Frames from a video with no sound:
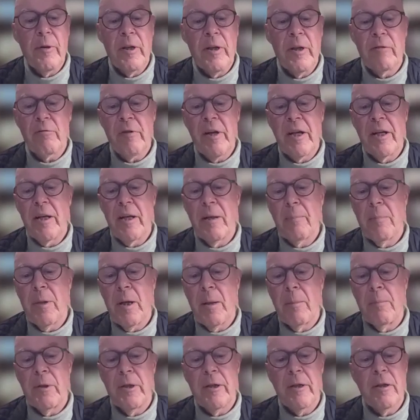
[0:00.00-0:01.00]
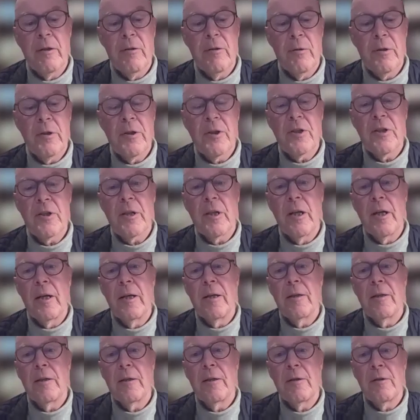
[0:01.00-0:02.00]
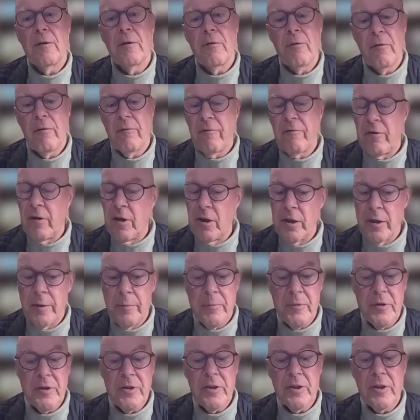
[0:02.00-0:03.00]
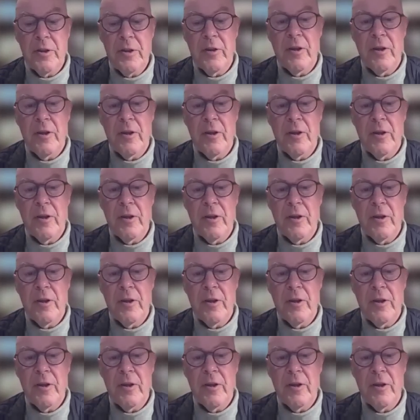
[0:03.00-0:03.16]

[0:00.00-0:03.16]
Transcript: creating public goods to the farms.